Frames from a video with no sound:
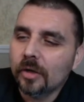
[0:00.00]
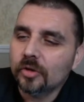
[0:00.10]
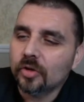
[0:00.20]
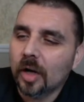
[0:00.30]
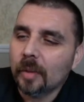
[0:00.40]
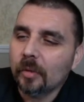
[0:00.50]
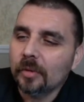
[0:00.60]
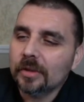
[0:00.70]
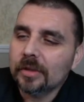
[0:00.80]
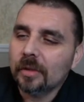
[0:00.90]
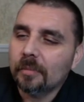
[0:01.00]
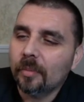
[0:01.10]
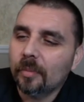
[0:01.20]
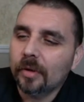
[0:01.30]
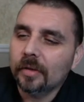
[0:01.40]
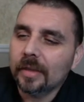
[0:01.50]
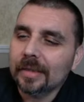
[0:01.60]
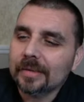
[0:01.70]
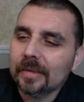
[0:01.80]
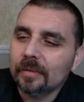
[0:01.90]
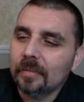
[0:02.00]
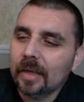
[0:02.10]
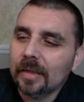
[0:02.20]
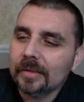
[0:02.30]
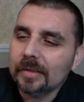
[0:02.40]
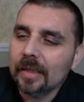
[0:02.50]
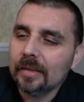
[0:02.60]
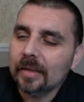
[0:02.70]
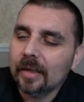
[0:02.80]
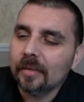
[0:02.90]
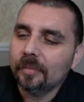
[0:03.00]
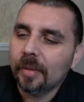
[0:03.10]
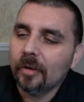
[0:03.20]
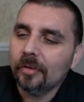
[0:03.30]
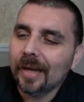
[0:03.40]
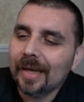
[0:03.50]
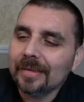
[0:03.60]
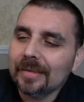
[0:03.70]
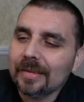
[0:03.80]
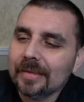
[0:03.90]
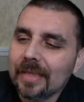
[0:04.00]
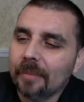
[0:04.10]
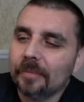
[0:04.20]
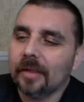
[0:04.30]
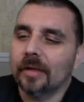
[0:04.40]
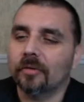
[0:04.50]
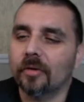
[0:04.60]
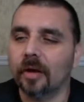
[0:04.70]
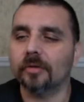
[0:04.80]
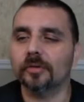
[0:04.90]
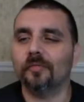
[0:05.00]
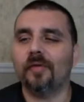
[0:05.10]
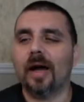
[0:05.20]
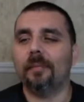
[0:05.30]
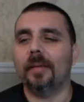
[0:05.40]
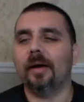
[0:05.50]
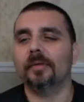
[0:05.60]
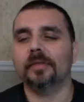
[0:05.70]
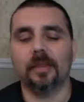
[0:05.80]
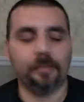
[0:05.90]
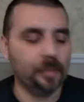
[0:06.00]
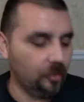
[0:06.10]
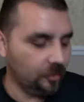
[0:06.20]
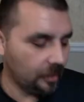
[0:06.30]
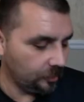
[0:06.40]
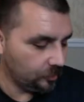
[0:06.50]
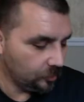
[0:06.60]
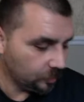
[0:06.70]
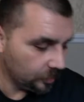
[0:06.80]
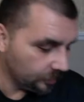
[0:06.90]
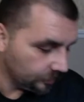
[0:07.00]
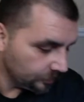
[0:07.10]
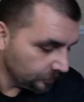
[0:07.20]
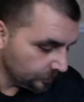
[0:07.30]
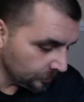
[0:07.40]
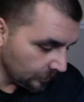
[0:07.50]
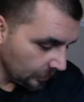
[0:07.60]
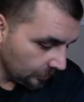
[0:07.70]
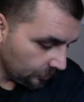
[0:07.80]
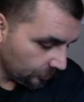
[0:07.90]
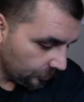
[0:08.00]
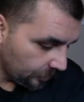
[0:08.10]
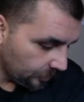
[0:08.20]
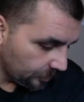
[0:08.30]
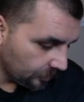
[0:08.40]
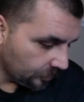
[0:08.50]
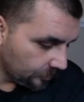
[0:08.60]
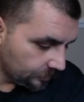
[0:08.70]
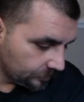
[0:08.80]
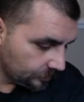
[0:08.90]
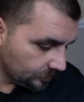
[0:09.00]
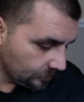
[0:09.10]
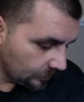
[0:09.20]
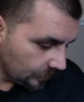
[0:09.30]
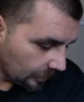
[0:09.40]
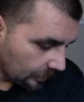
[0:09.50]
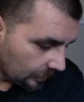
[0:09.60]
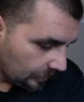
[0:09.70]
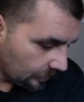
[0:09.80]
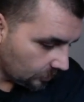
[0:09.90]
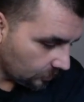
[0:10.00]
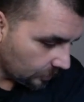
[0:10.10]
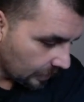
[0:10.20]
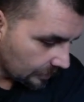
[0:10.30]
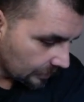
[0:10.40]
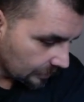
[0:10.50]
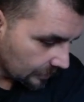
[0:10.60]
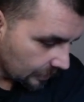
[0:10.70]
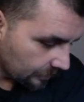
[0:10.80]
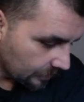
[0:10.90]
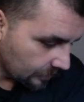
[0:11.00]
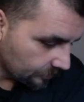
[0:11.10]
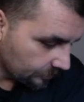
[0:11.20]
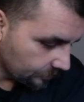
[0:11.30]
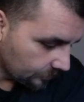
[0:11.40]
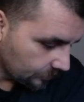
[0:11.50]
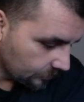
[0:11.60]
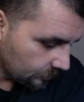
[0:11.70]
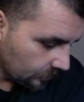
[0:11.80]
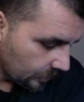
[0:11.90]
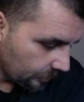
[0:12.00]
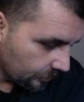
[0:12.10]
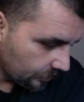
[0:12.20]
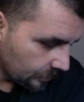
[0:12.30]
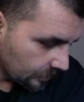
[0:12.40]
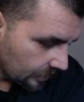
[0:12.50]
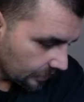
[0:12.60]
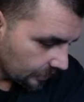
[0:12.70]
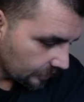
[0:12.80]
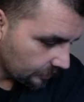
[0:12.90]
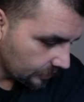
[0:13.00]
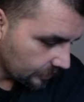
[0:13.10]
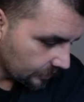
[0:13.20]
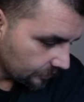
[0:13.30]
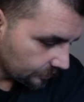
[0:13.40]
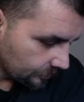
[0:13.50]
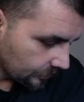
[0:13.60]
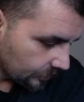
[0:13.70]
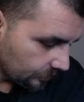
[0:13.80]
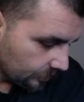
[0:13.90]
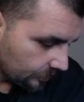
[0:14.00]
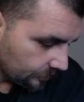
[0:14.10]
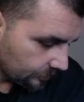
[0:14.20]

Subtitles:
Geronimo, what's up, my brother? I send mines. Yeah, yeah. Pelon 18 tapped in. Chronicles 5 mile. What's up, Pelon? How you doing, brother? Feed me, bro. Aquí nomás, ya sabes. Where's that at? Let me see. Here we go.